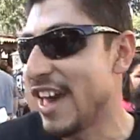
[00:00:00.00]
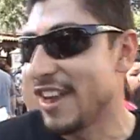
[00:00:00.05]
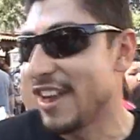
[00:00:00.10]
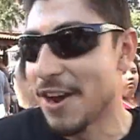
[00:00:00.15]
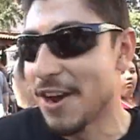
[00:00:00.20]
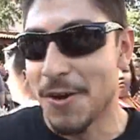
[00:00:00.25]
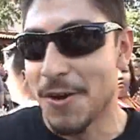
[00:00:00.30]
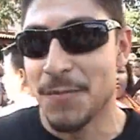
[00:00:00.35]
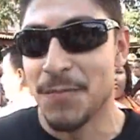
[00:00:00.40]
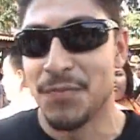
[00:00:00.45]

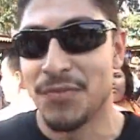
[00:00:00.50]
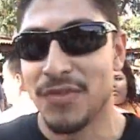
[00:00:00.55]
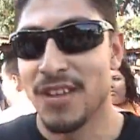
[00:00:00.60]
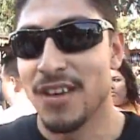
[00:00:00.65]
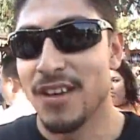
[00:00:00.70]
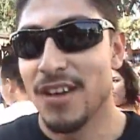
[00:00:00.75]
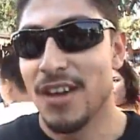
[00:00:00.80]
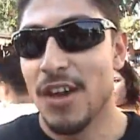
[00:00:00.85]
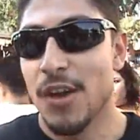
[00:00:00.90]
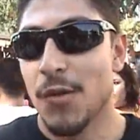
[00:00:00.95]
that um,
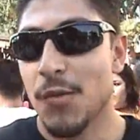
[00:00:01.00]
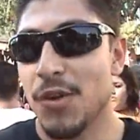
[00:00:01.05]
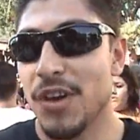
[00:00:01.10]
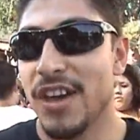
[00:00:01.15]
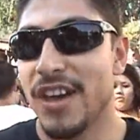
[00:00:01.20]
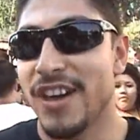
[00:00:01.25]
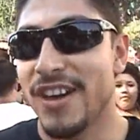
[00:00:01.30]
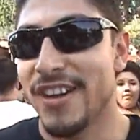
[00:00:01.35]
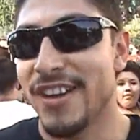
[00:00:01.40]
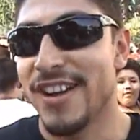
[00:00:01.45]

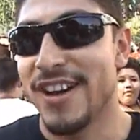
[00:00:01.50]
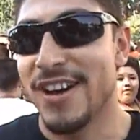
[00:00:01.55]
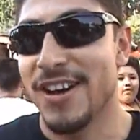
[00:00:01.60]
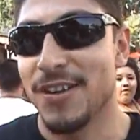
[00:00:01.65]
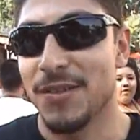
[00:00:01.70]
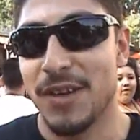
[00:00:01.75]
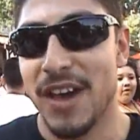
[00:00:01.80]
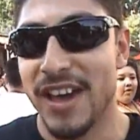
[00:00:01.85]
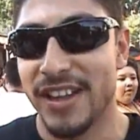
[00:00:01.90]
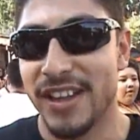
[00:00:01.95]
we could
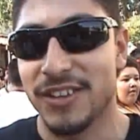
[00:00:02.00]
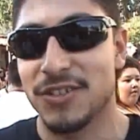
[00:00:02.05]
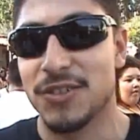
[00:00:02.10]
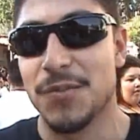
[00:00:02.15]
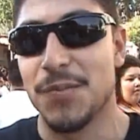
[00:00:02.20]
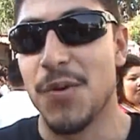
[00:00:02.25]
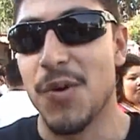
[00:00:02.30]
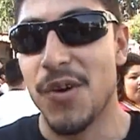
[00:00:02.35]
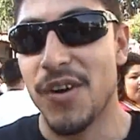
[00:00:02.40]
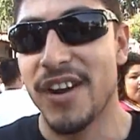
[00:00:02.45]
have had to
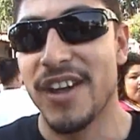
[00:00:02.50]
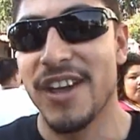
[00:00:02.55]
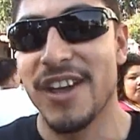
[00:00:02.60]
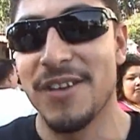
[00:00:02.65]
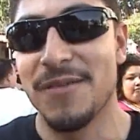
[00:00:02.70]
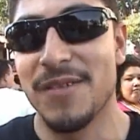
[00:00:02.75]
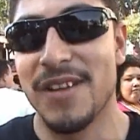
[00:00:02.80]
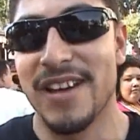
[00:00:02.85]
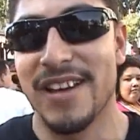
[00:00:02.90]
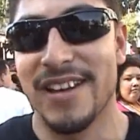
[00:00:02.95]
support
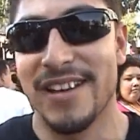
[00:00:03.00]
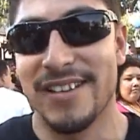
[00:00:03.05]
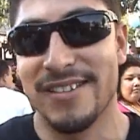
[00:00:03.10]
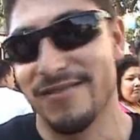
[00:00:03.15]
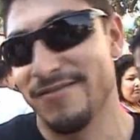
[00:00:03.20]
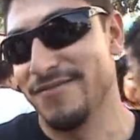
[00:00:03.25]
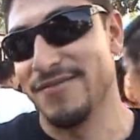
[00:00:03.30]
him. Like